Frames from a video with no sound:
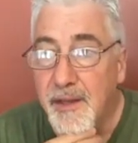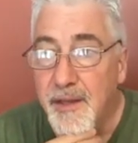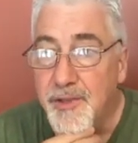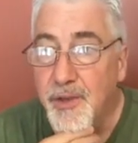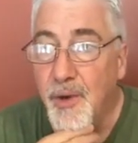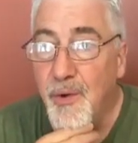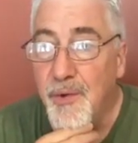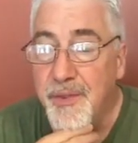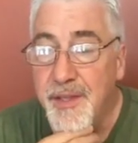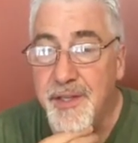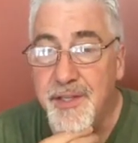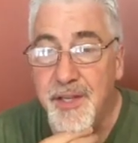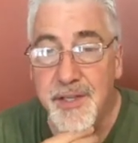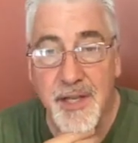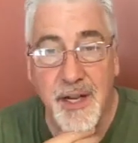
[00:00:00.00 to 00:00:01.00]
So
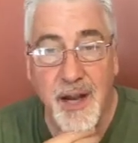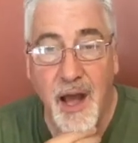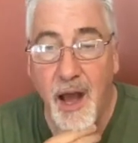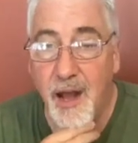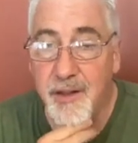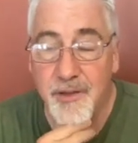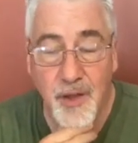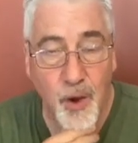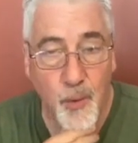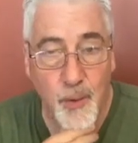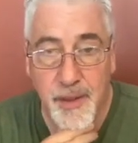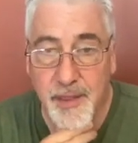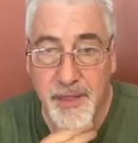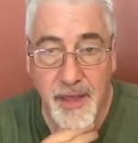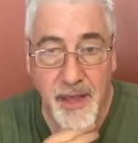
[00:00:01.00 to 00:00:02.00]
this is an
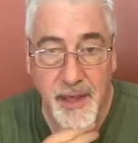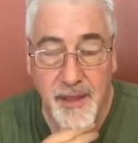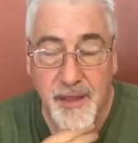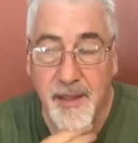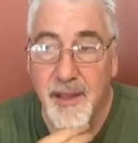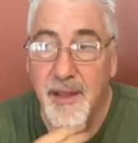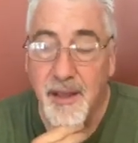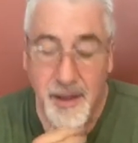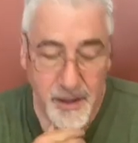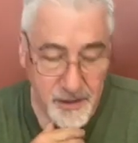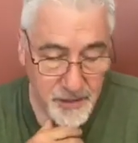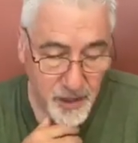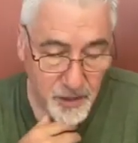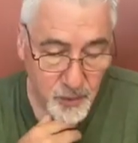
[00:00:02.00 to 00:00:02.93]
ongoing thing. In